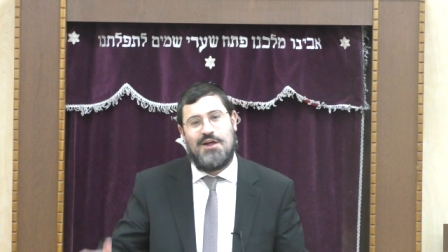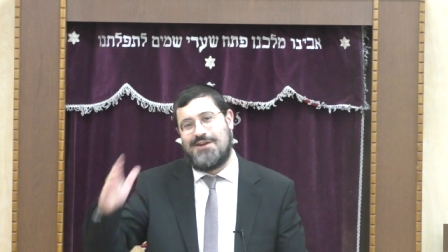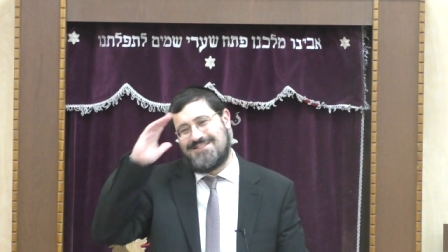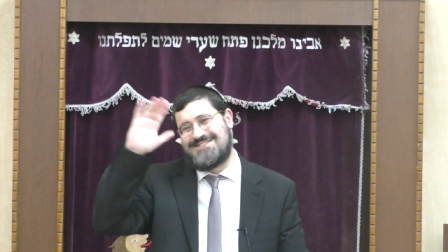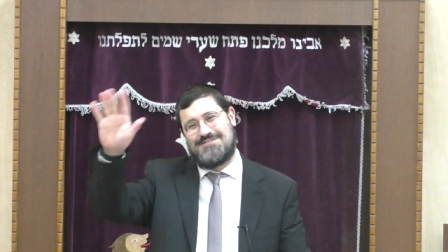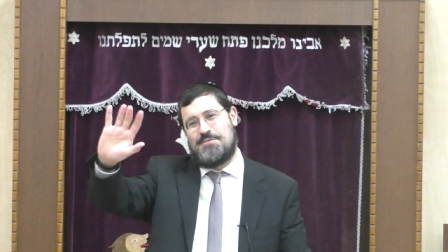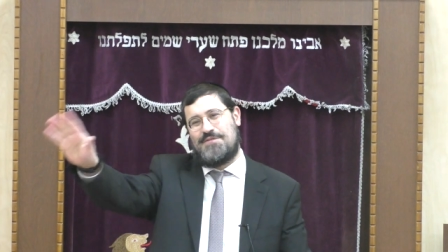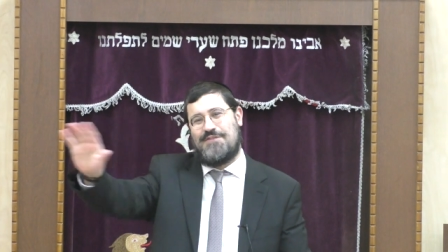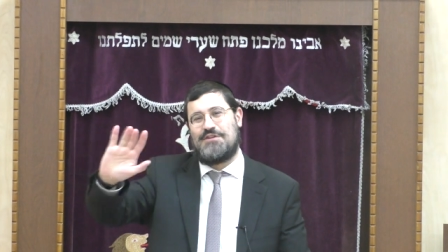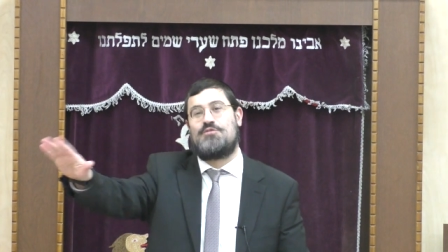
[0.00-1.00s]
no, just do me
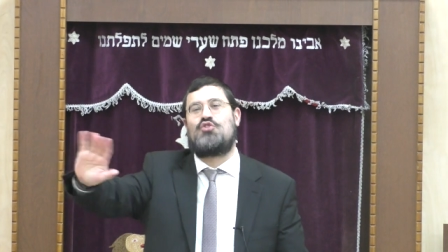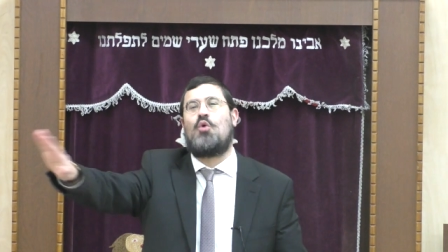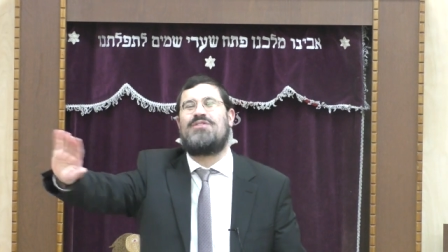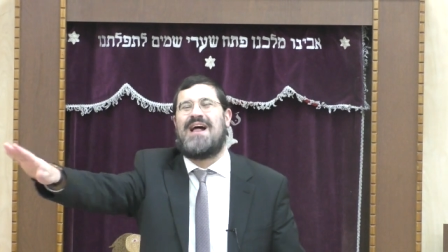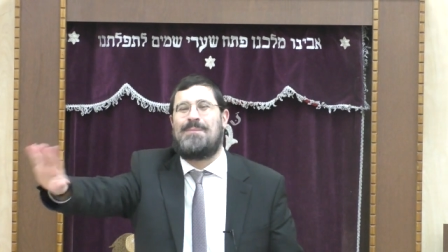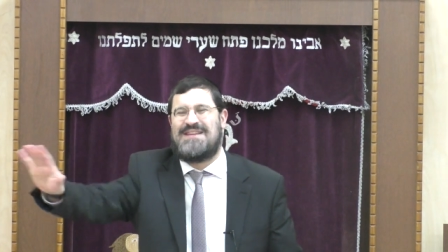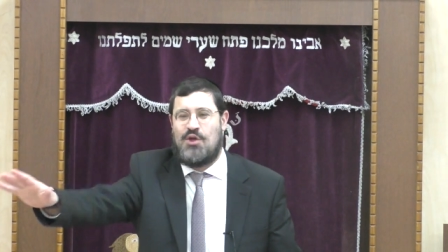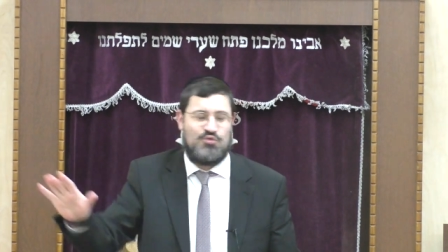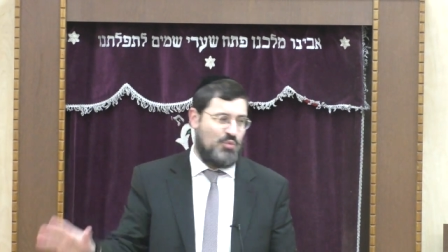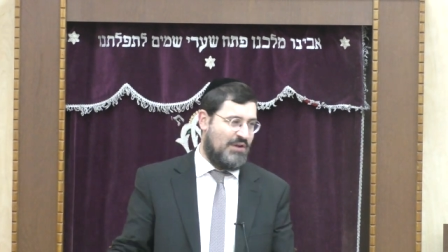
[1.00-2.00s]
a favor, don't tell me
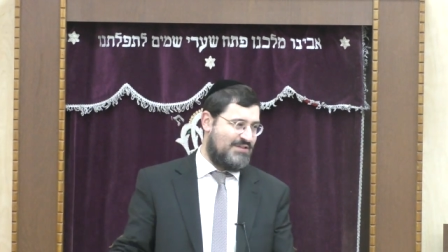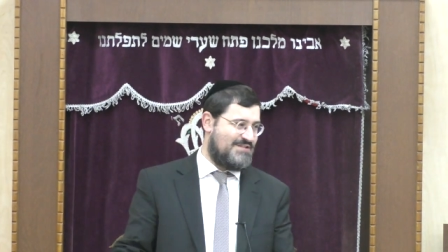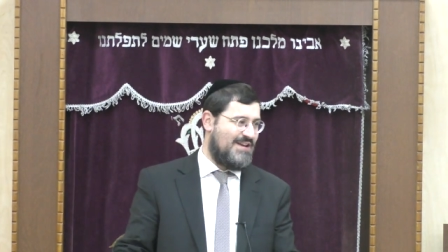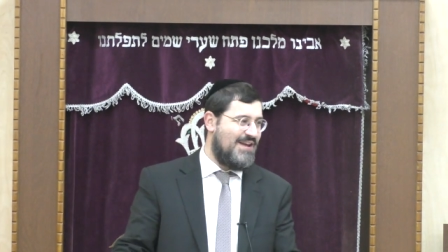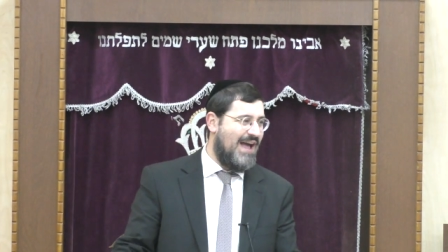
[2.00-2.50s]
those ones.